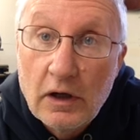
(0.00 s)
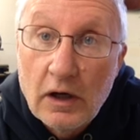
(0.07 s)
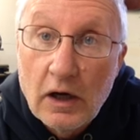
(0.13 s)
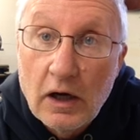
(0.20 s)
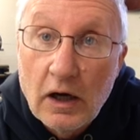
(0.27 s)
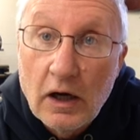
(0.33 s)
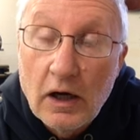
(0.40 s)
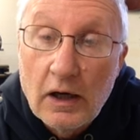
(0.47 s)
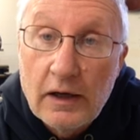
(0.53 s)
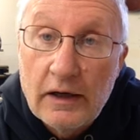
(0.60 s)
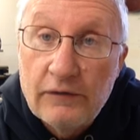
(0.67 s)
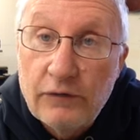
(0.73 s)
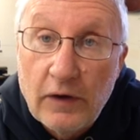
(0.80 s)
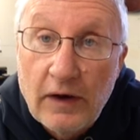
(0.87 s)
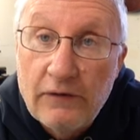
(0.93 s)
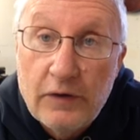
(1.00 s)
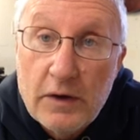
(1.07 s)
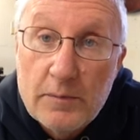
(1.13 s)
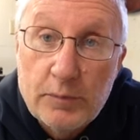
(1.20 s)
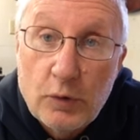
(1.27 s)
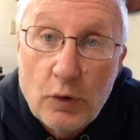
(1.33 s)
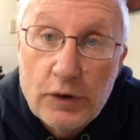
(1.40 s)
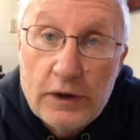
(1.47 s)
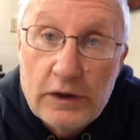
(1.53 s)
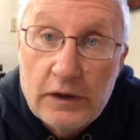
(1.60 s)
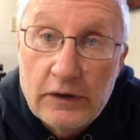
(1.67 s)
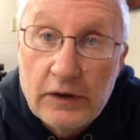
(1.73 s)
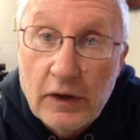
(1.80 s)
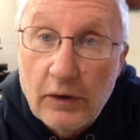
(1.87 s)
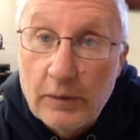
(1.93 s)
If every employee
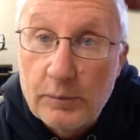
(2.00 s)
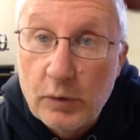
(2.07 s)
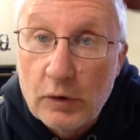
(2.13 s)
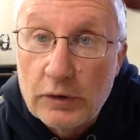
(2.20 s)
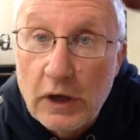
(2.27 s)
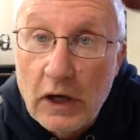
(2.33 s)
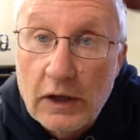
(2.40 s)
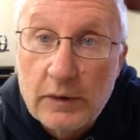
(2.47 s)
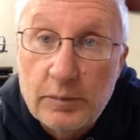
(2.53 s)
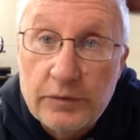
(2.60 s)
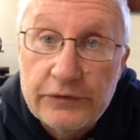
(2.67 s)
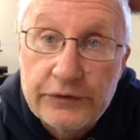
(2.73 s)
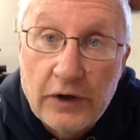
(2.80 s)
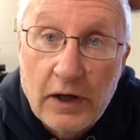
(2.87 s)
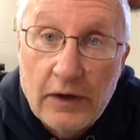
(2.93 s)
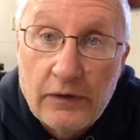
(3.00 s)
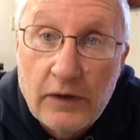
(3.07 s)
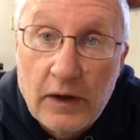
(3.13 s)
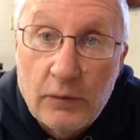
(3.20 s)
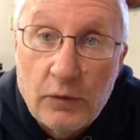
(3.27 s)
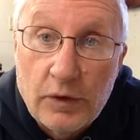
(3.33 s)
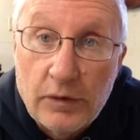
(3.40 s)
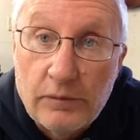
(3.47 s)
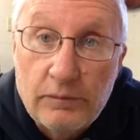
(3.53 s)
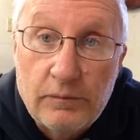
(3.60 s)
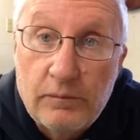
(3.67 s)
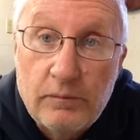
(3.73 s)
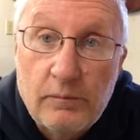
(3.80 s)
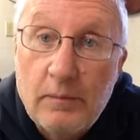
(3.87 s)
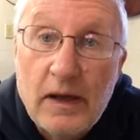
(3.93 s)
in there had pulled 100%, they would have
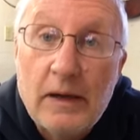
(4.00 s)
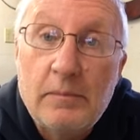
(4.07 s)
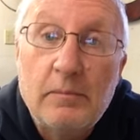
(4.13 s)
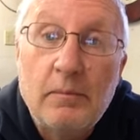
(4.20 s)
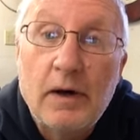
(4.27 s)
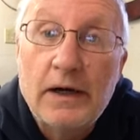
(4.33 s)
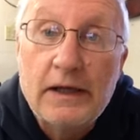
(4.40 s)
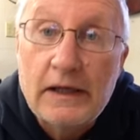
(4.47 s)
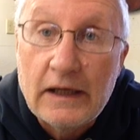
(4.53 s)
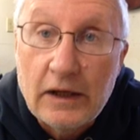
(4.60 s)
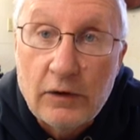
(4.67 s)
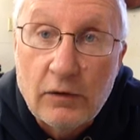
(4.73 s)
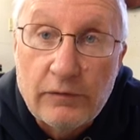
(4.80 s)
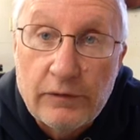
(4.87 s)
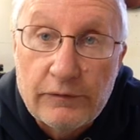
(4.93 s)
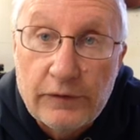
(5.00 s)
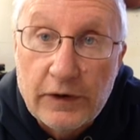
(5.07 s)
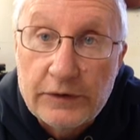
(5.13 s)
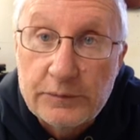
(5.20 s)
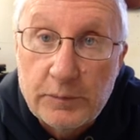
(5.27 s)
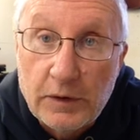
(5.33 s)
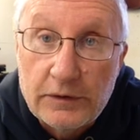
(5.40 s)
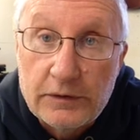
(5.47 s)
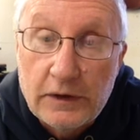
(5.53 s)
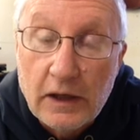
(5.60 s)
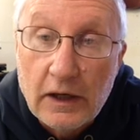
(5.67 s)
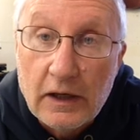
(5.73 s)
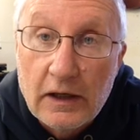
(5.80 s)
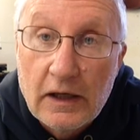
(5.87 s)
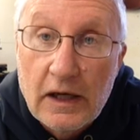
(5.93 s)
made money hand over fist.
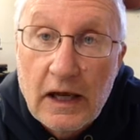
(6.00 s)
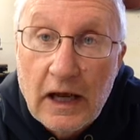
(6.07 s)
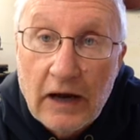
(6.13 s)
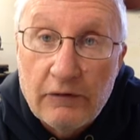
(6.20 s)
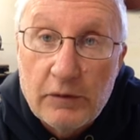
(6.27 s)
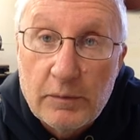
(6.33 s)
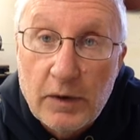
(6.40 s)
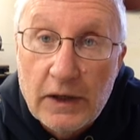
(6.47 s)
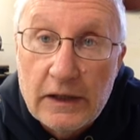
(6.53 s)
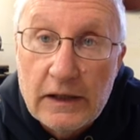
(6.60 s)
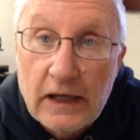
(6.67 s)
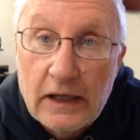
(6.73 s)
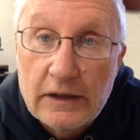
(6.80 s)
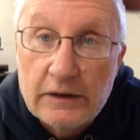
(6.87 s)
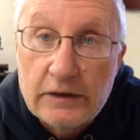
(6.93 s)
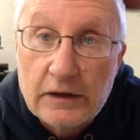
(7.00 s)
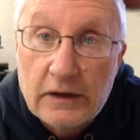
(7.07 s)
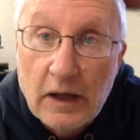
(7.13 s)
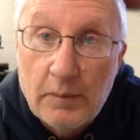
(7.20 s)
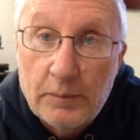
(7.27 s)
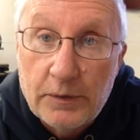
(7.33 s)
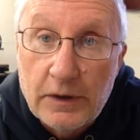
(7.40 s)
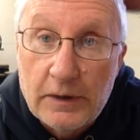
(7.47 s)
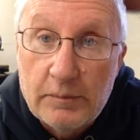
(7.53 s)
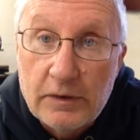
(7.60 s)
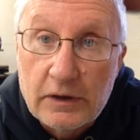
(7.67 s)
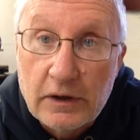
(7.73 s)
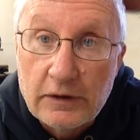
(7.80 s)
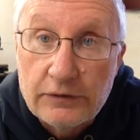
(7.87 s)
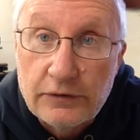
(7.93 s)
But everybody hated the company
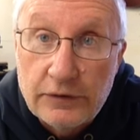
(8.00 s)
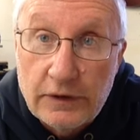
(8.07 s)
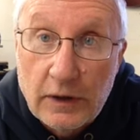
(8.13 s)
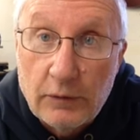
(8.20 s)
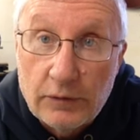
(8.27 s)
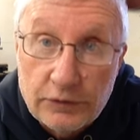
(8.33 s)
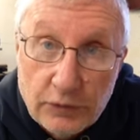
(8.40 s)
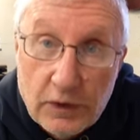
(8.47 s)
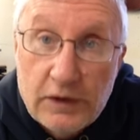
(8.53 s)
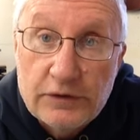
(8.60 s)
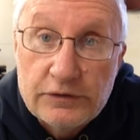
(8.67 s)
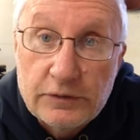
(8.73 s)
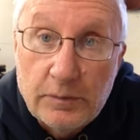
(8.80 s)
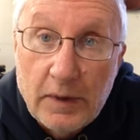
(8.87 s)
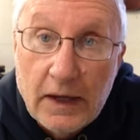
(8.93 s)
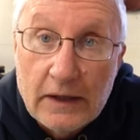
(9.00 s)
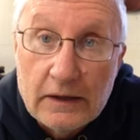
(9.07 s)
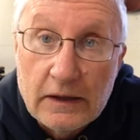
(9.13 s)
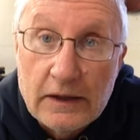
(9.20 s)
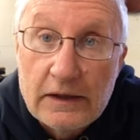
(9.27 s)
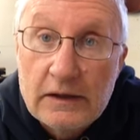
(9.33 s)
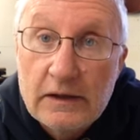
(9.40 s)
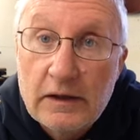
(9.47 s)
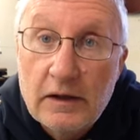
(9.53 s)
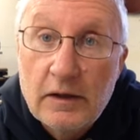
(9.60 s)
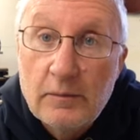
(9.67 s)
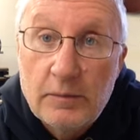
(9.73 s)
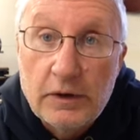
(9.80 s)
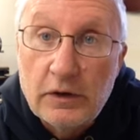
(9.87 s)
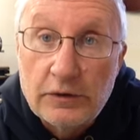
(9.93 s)
because they were treated so badly,
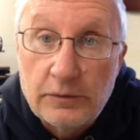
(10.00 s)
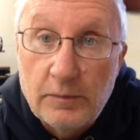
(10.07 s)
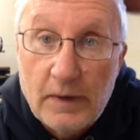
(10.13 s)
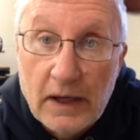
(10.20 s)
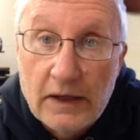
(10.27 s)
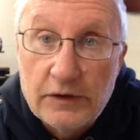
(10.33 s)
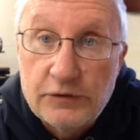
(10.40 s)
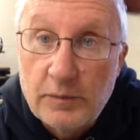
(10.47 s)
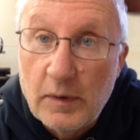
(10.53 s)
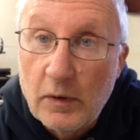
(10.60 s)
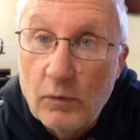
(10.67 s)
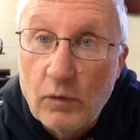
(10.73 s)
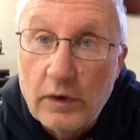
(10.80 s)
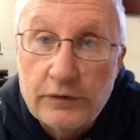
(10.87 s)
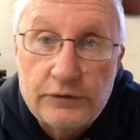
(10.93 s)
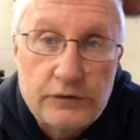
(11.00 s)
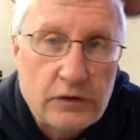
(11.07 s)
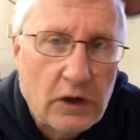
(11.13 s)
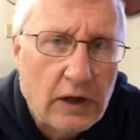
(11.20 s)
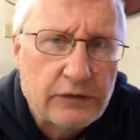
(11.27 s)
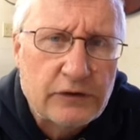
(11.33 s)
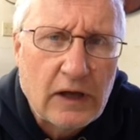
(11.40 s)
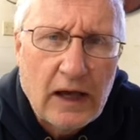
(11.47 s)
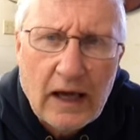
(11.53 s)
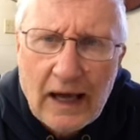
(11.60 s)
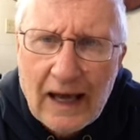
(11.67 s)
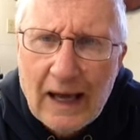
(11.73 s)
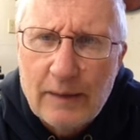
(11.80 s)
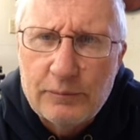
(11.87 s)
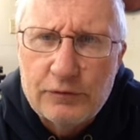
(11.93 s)
because management was just
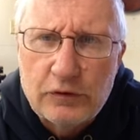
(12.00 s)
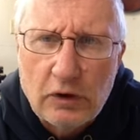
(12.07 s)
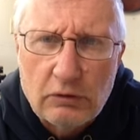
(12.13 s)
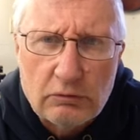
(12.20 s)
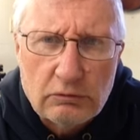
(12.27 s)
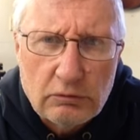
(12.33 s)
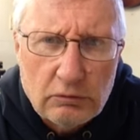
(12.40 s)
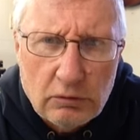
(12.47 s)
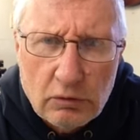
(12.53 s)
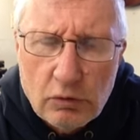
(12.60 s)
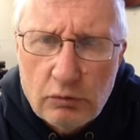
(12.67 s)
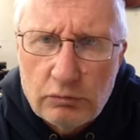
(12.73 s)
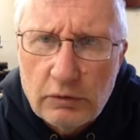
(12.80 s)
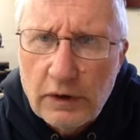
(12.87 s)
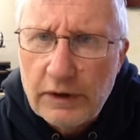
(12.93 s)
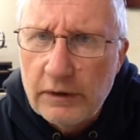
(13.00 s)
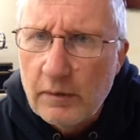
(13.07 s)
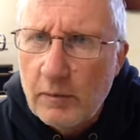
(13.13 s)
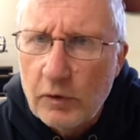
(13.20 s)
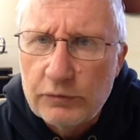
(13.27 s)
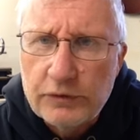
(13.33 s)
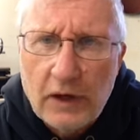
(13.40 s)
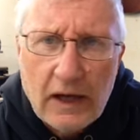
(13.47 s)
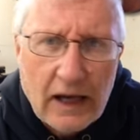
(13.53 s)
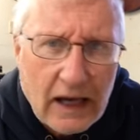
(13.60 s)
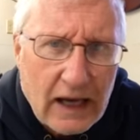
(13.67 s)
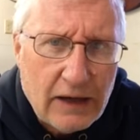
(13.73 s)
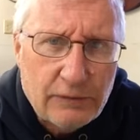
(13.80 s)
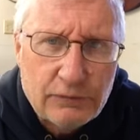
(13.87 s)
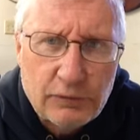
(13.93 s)
absolutely the most
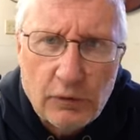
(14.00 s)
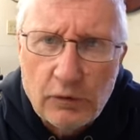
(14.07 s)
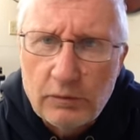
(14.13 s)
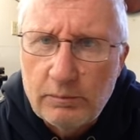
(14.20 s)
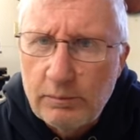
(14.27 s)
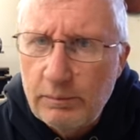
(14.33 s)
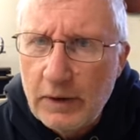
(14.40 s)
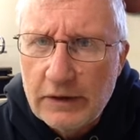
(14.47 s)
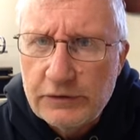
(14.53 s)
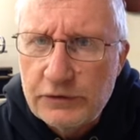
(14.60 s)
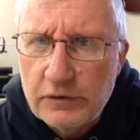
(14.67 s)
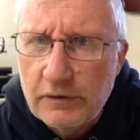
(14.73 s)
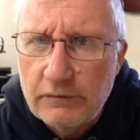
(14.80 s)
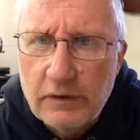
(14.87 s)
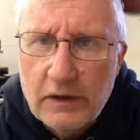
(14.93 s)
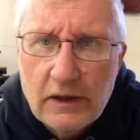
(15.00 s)
hateful bunch of,